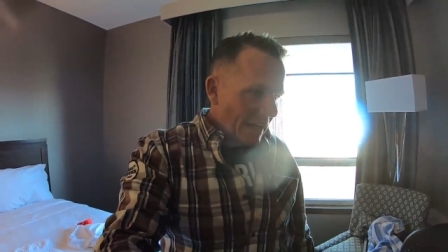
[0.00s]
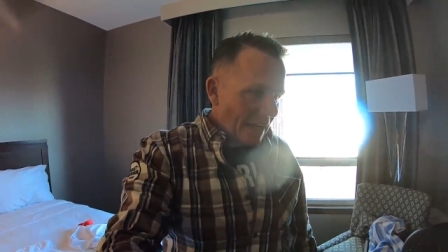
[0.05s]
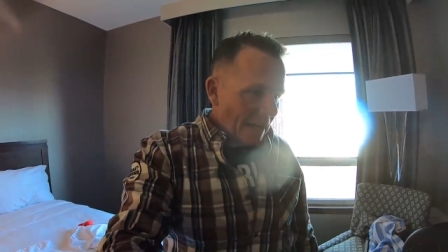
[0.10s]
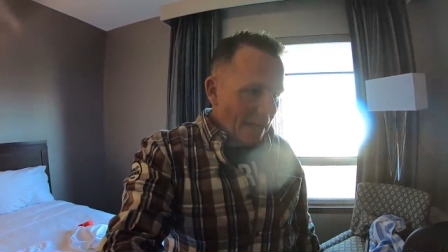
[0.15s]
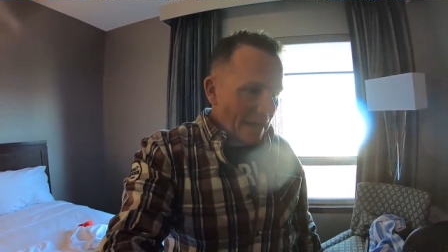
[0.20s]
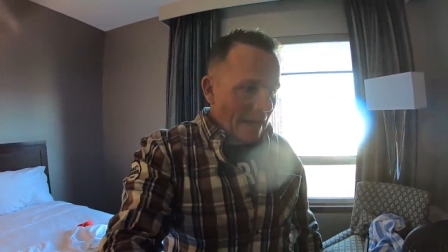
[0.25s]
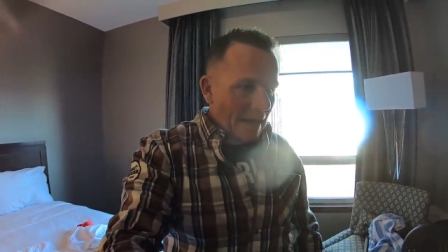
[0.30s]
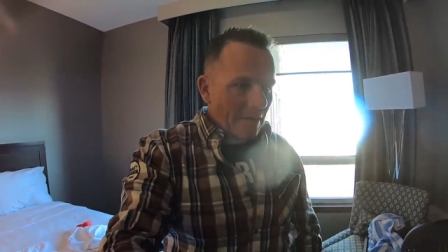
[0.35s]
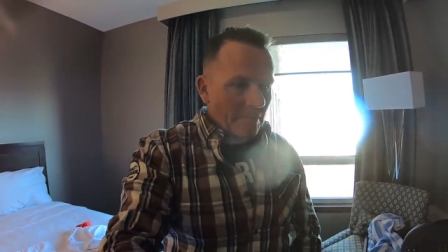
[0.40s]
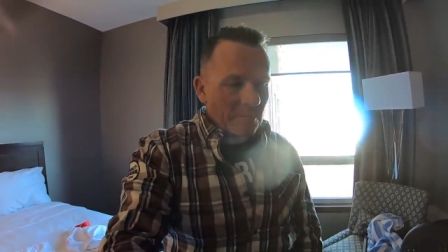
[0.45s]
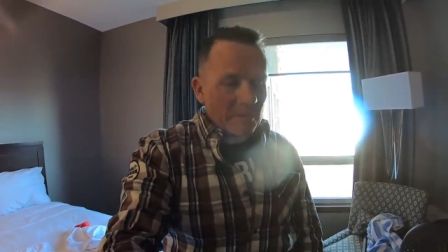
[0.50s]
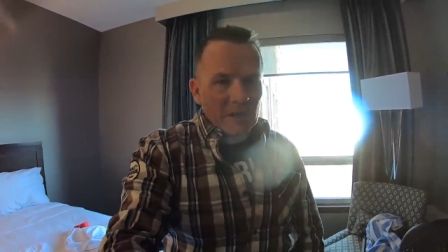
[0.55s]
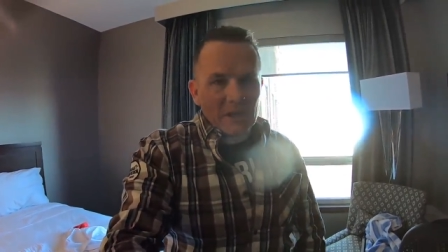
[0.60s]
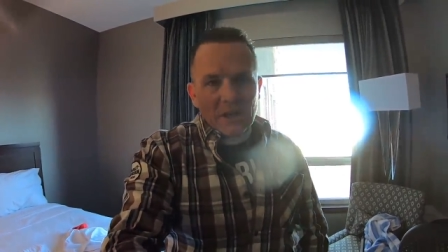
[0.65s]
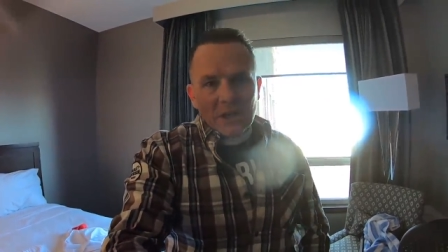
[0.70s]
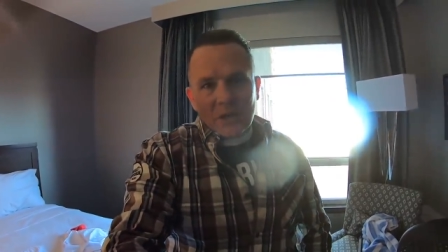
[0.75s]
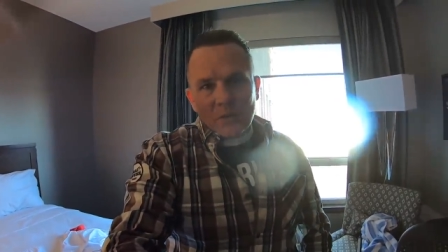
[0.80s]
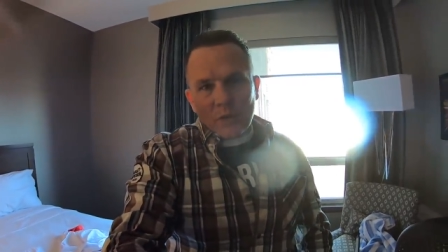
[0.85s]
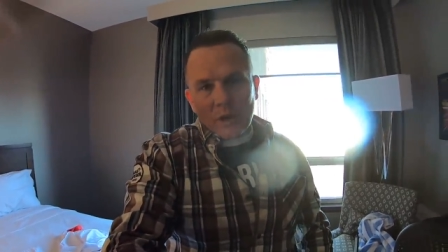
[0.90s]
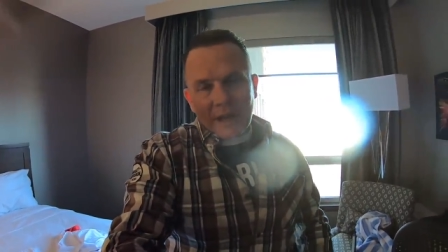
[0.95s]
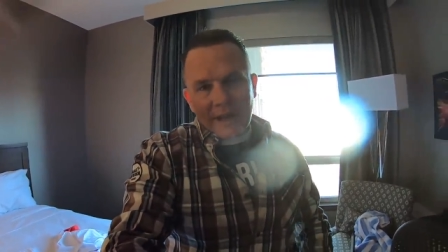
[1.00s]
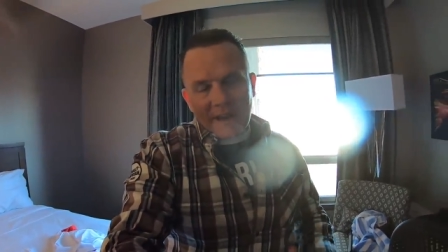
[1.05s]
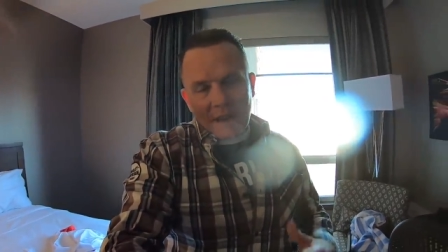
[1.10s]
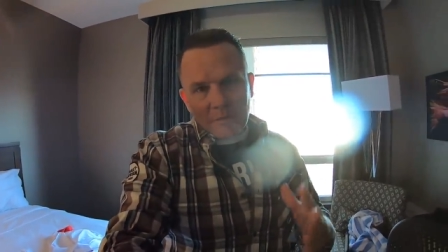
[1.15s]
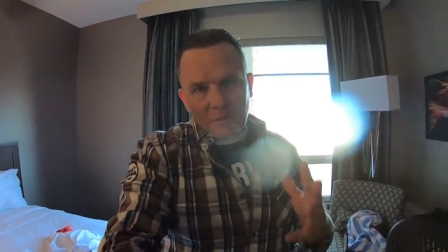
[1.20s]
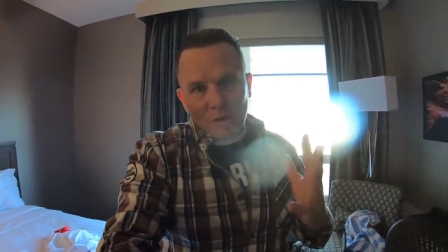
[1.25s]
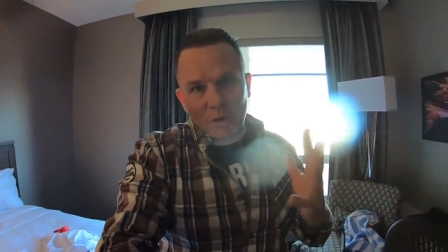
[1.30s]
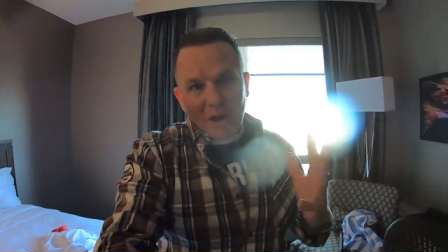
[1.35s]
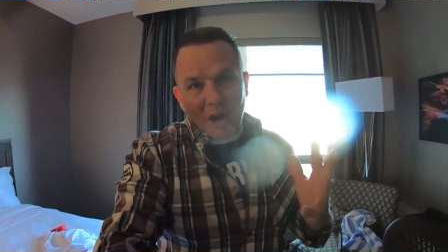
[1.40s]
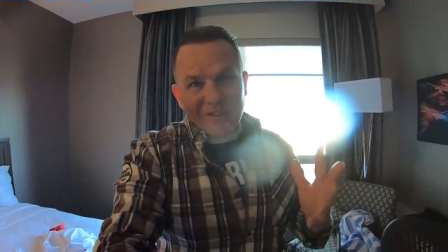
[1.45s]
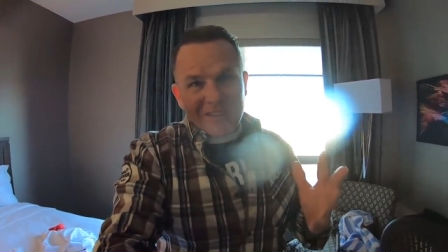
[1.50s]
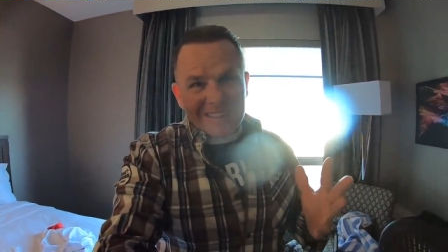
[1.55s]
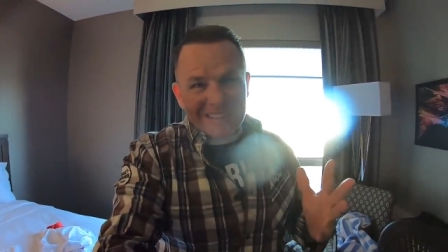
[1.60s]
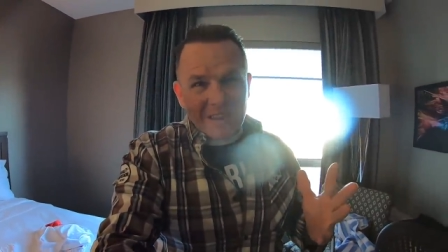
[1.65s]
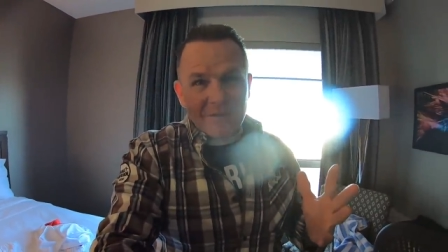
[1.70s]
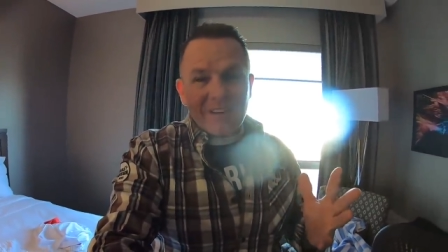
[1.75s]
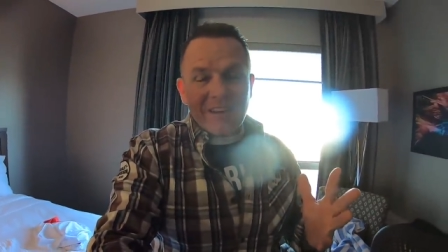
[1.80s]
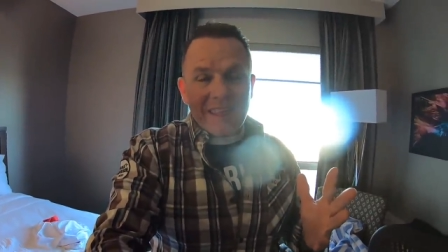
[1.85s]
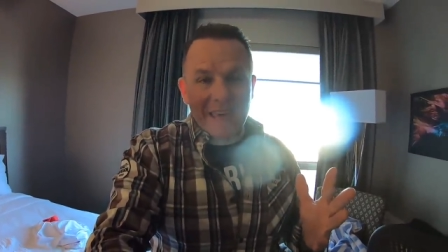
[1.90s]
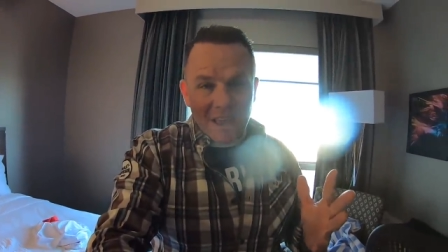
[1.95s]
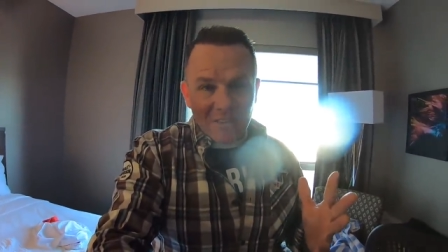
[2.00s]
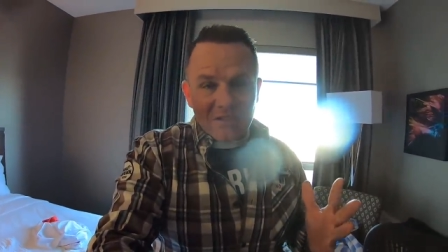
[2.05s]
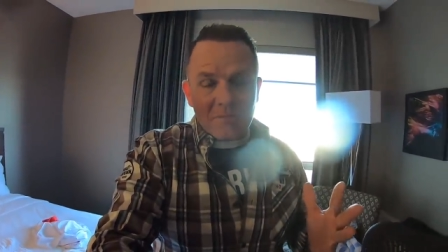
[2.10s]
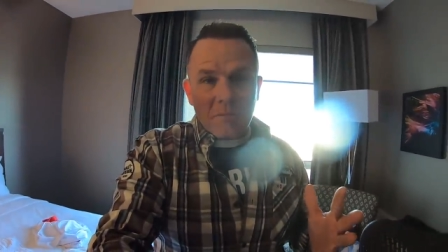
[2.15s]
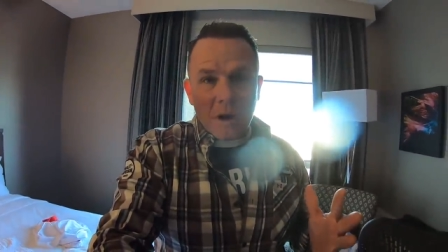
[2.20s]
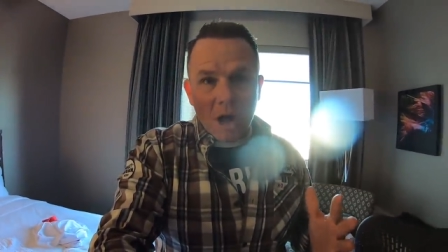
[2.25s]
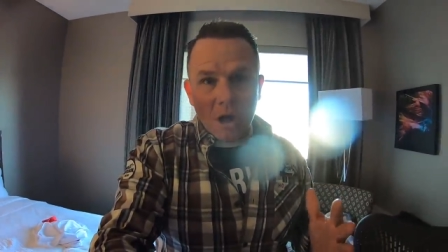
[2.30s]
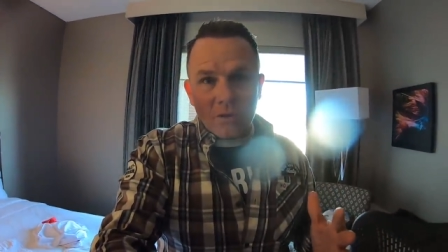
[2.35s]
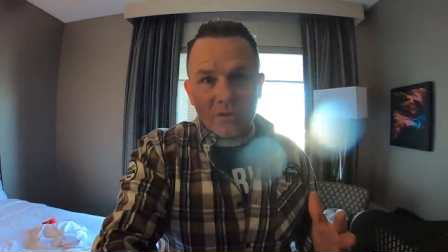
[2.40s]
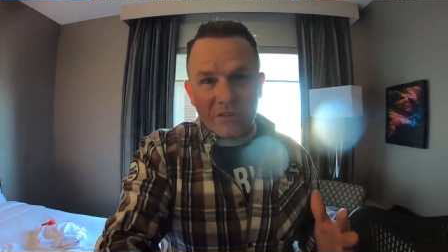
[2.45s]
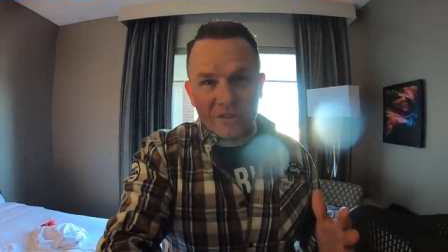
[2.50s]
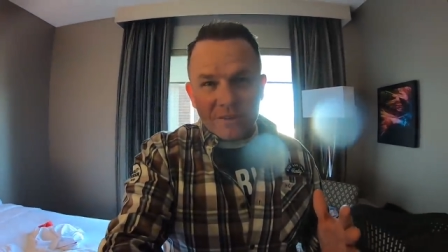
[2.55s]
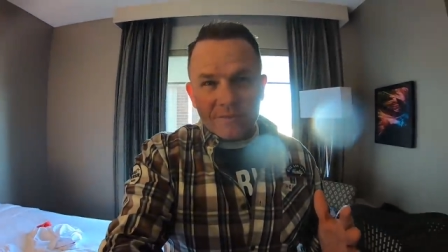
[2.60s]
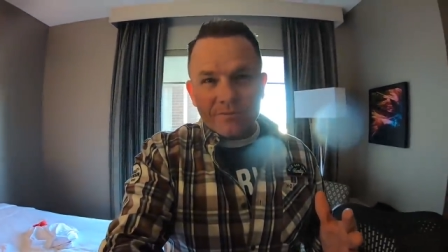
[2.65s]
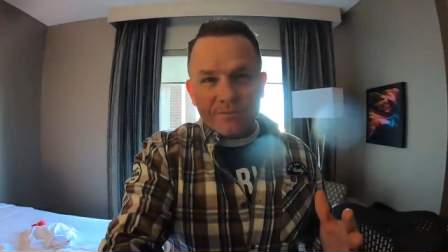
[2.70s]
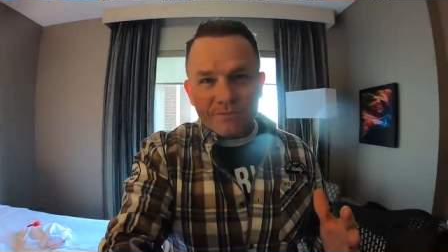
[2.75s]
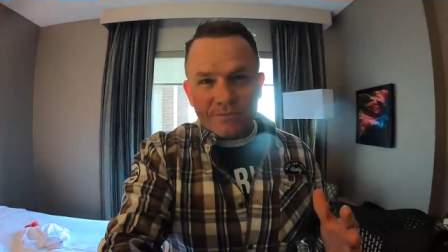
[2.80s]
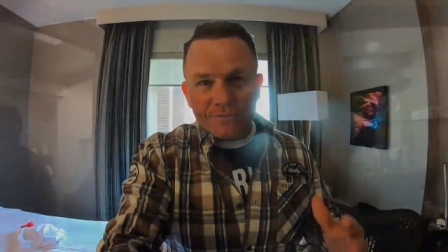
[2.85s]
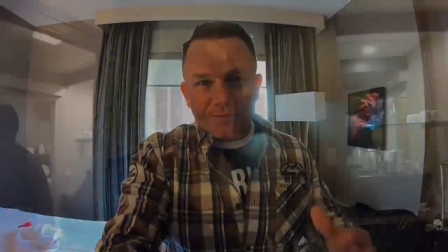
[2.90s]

Um, we'll end up doing over seven thousand miles.